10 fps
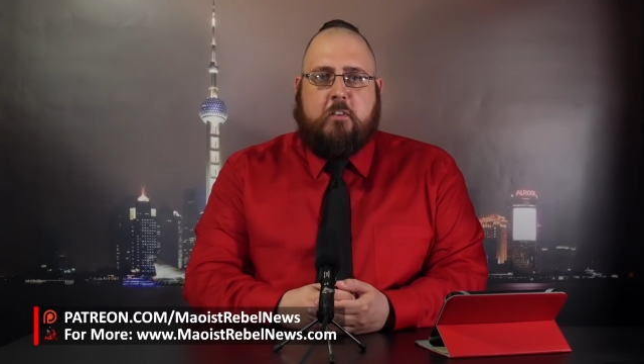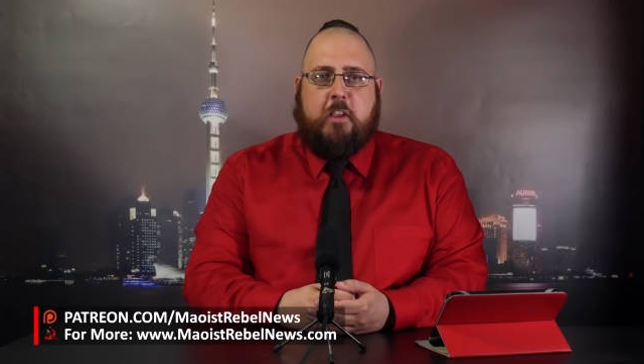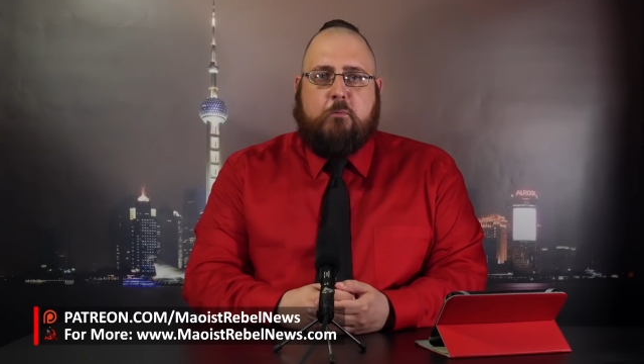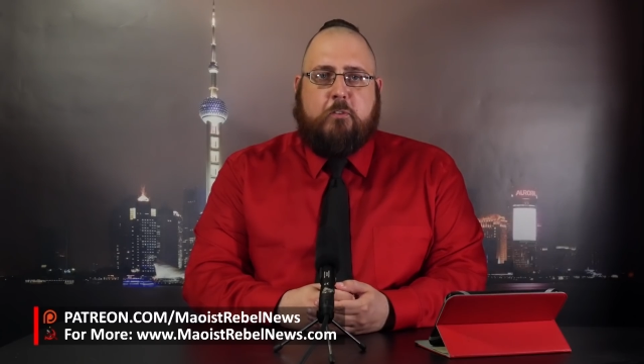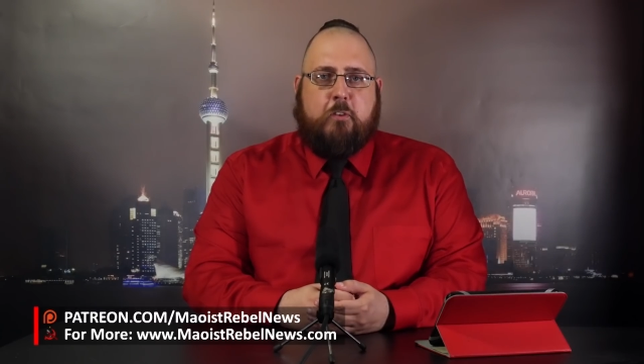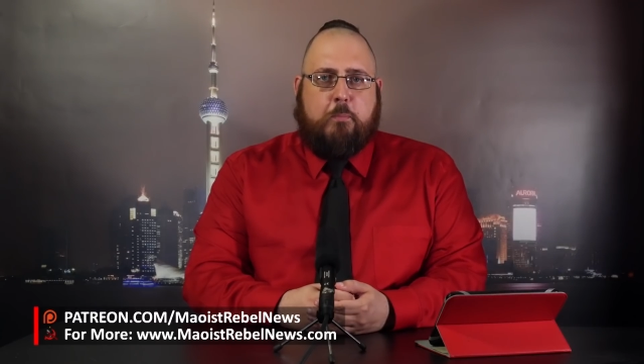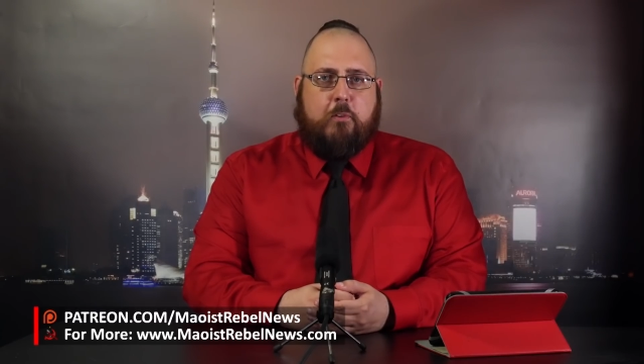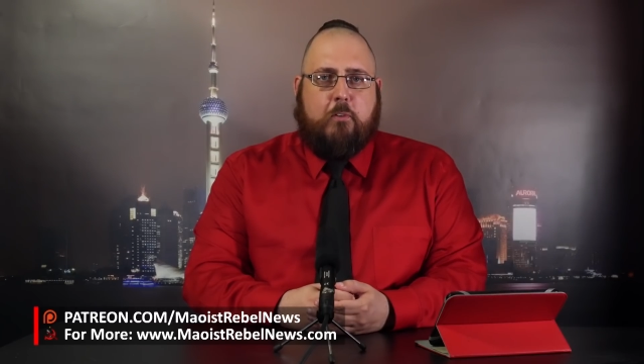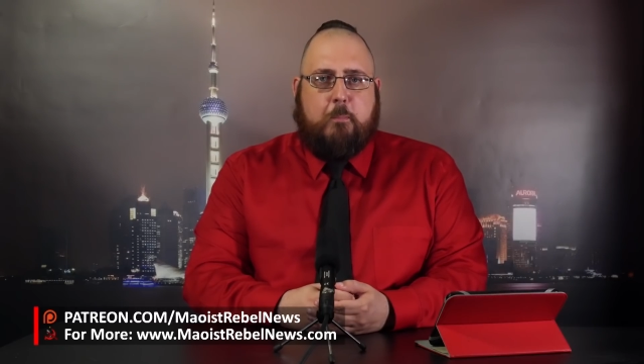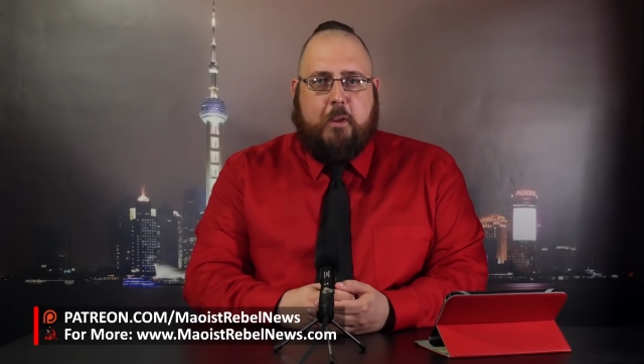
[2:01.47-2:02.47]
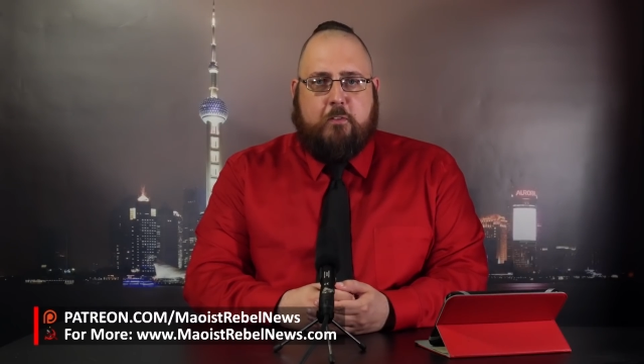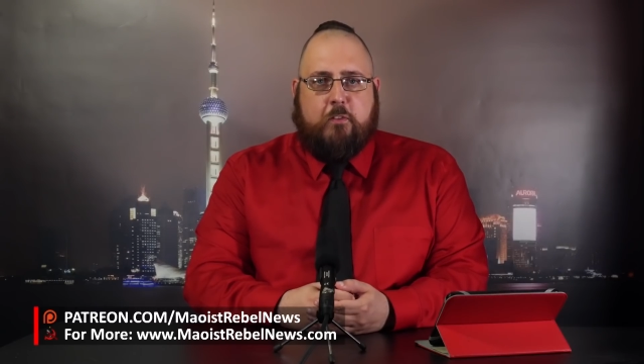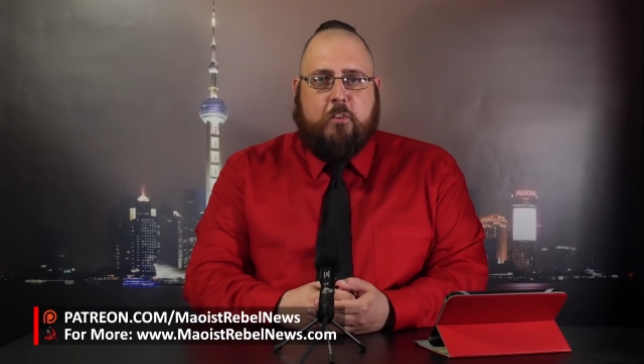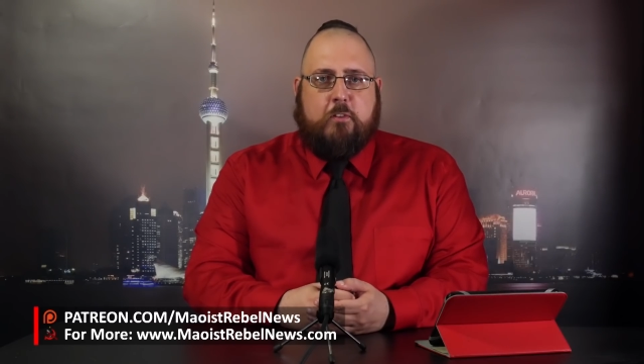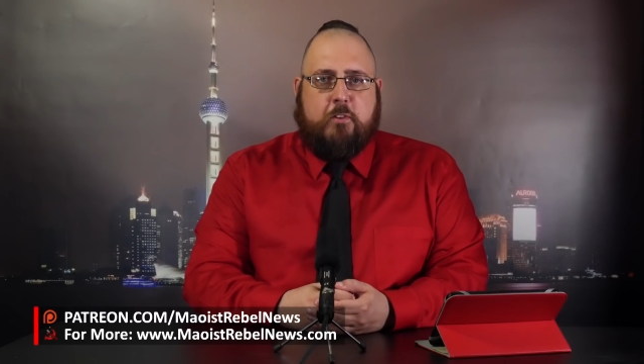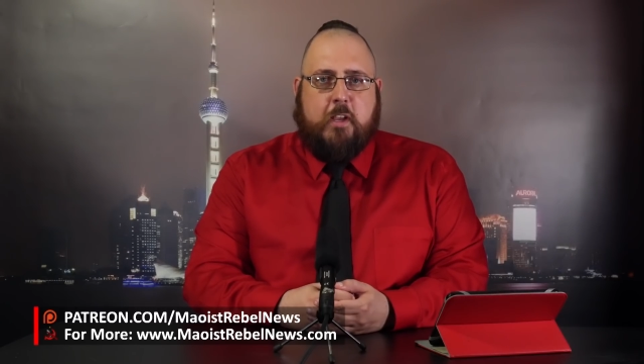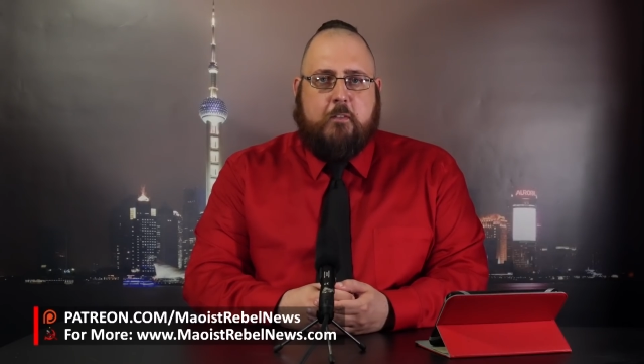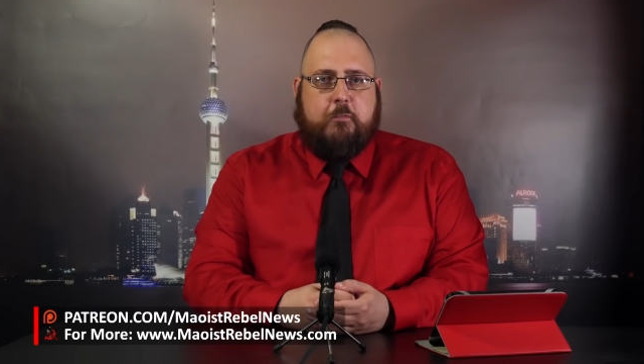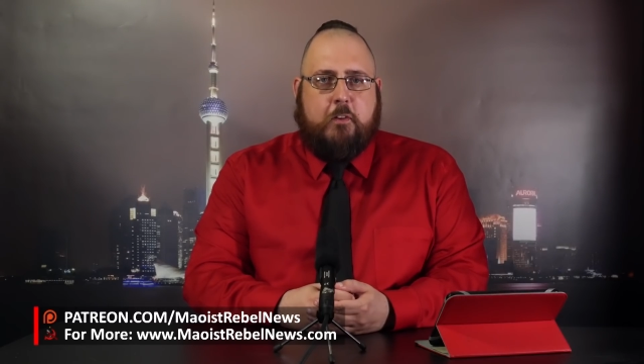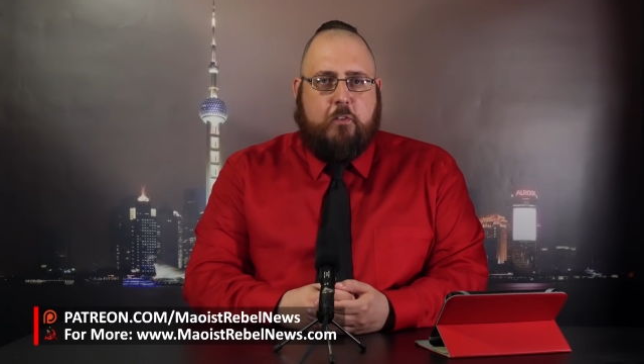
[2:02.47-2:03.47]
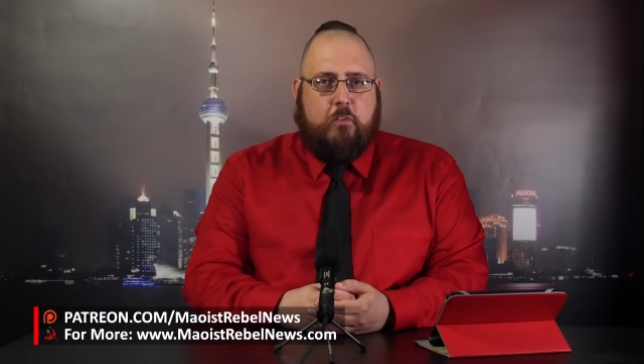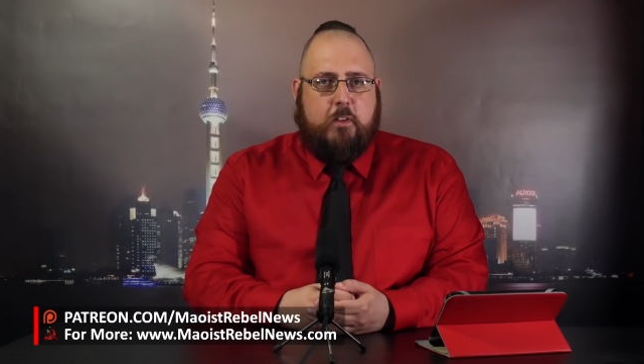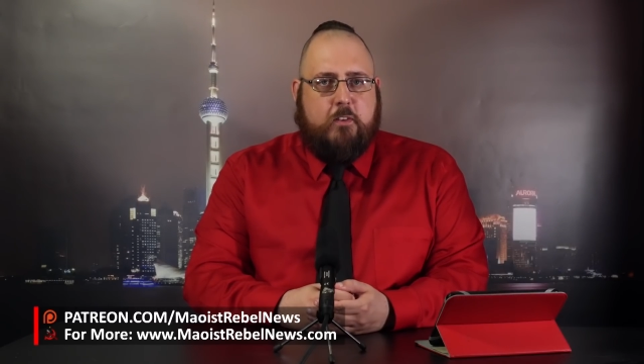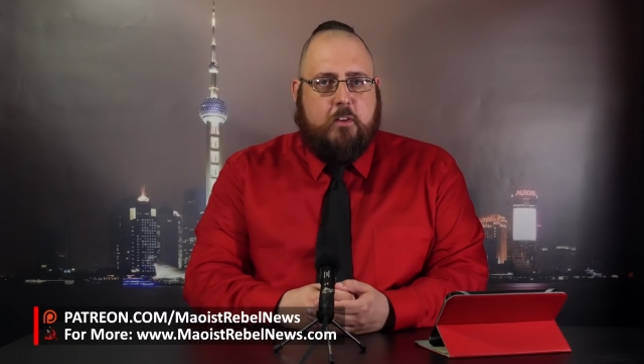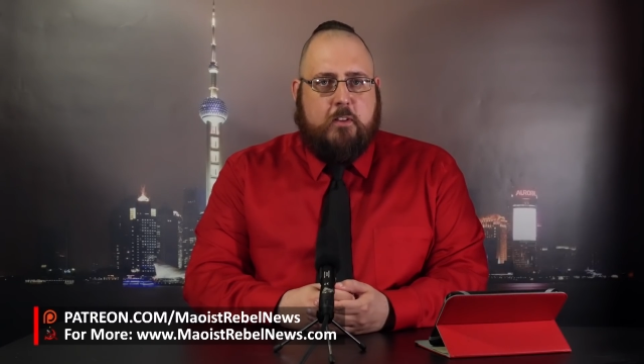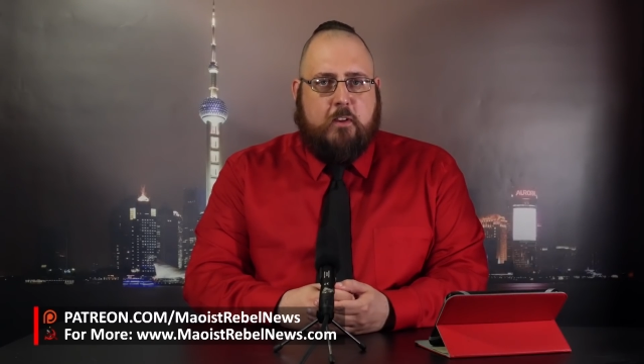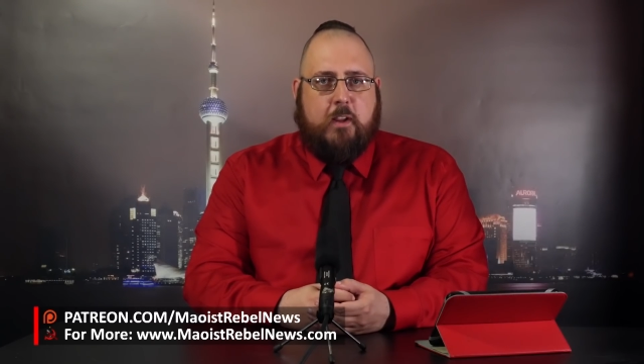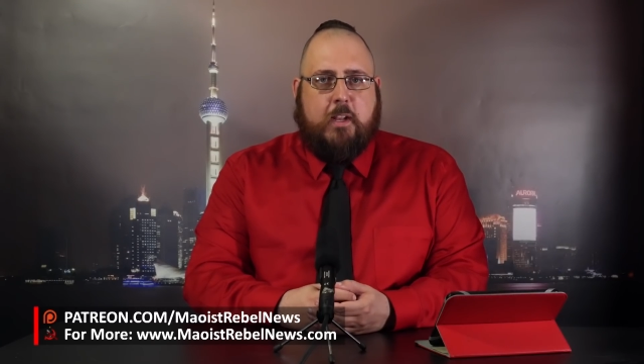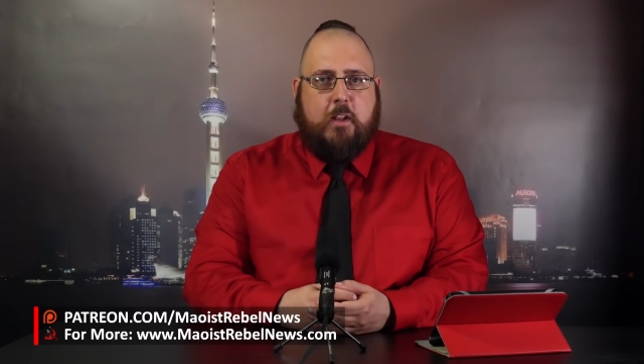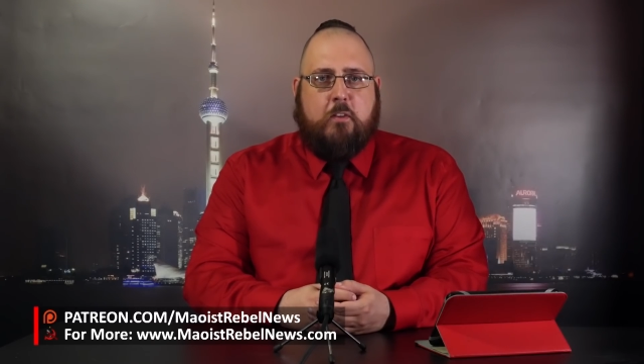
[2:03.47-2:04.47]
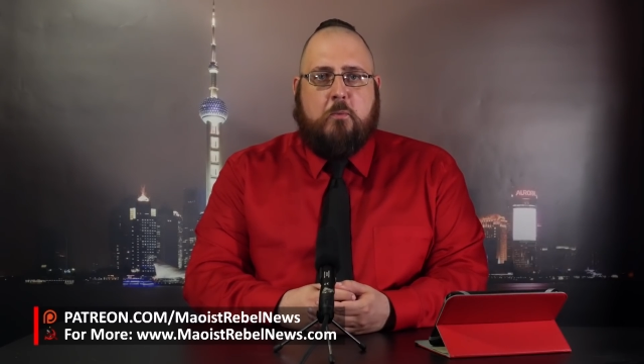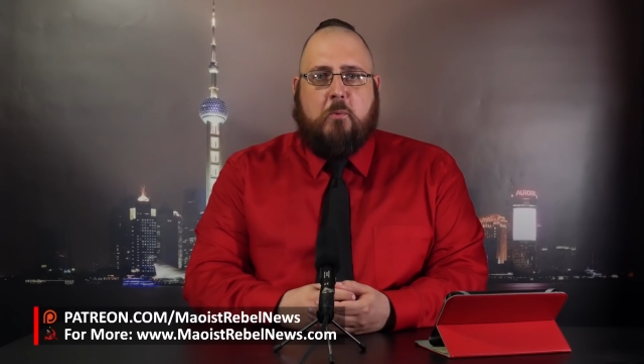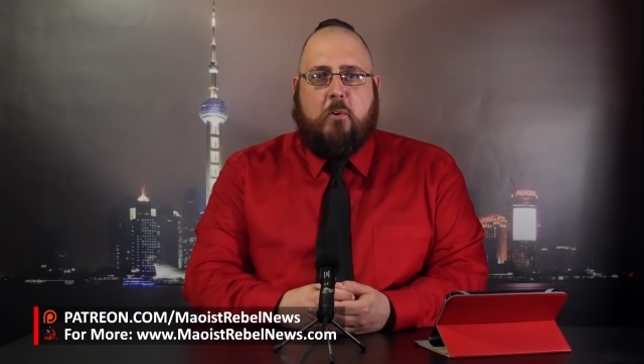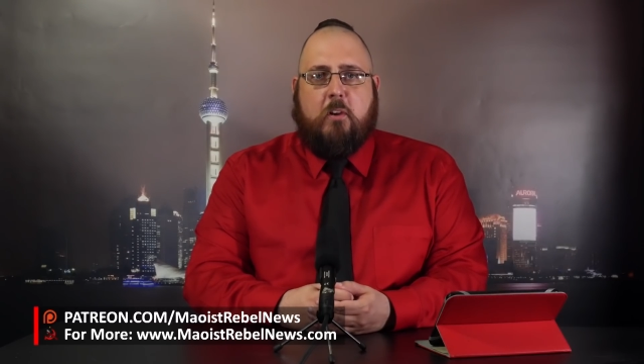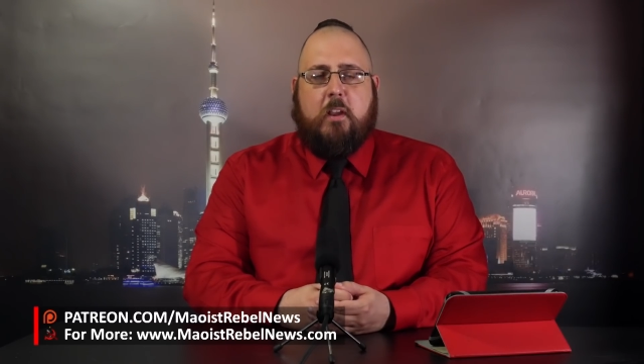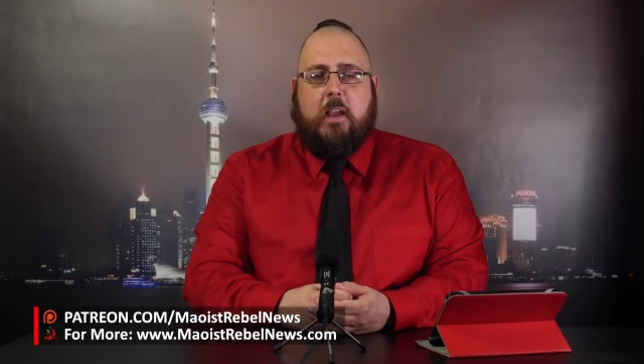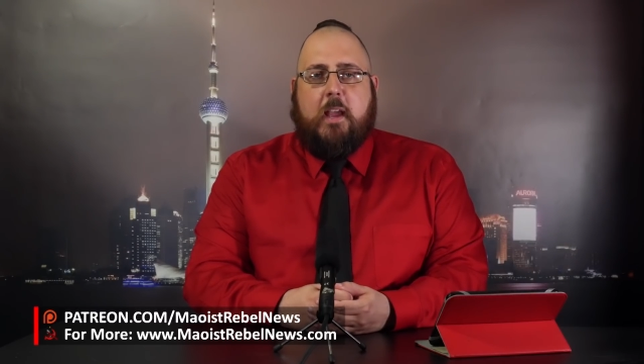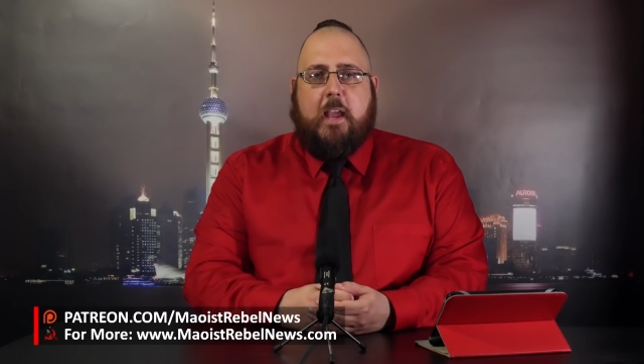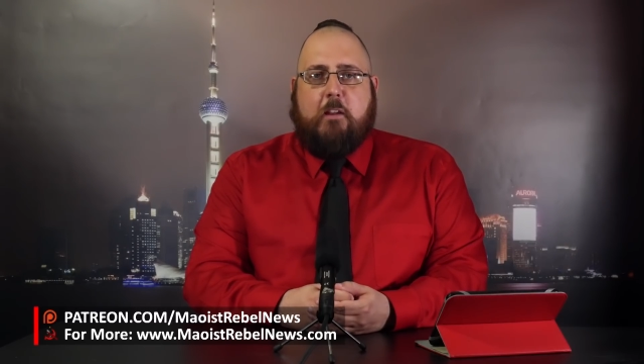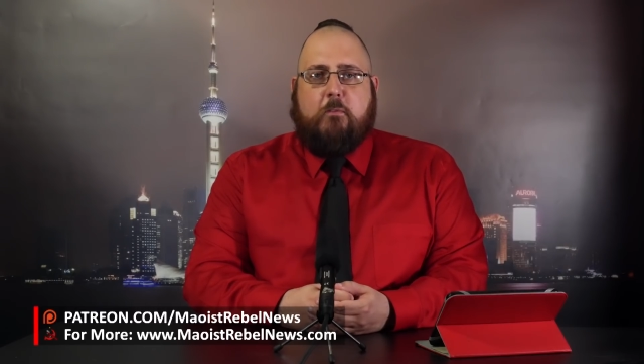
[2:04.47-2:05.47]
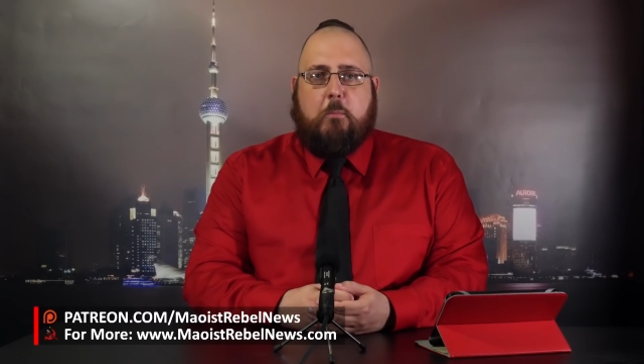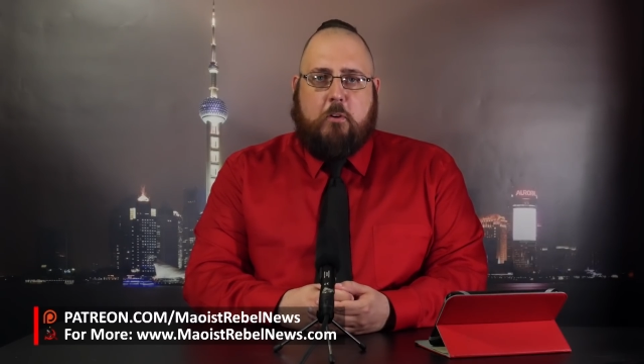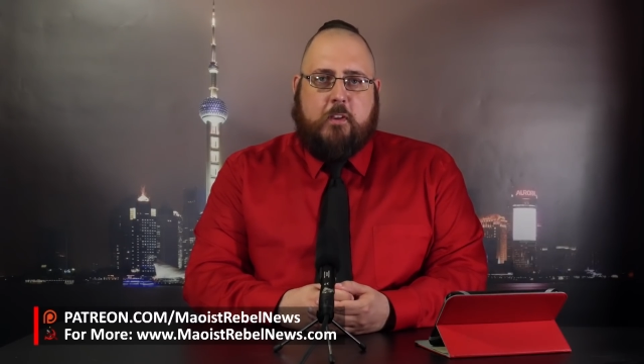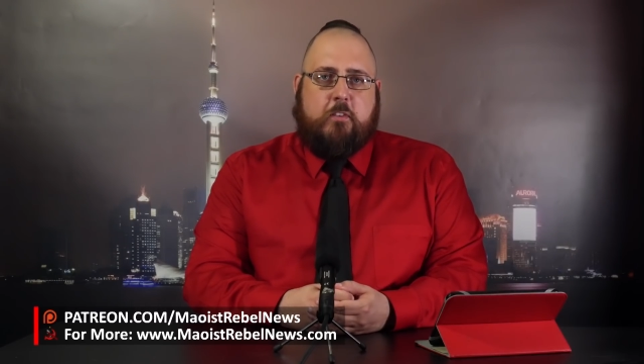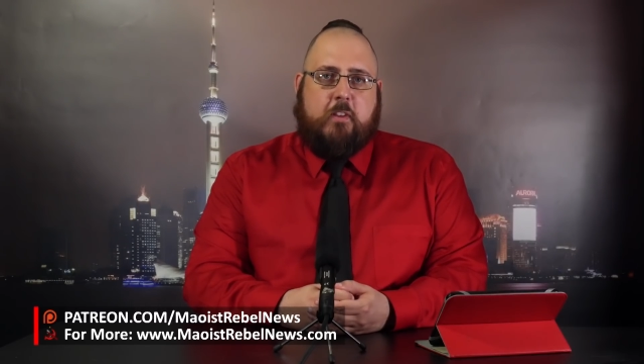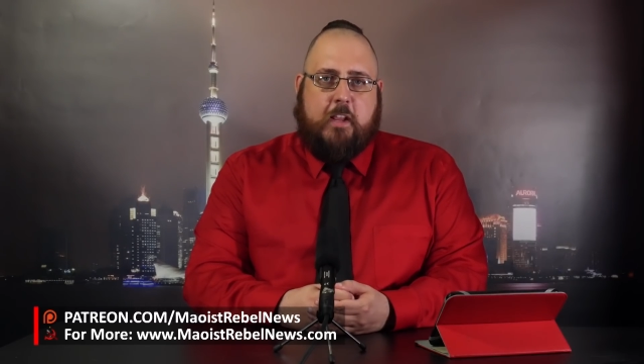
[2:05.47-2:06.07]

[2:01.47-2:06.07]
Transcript: to take reciprocal measures, including officially declaring an end to the war and removing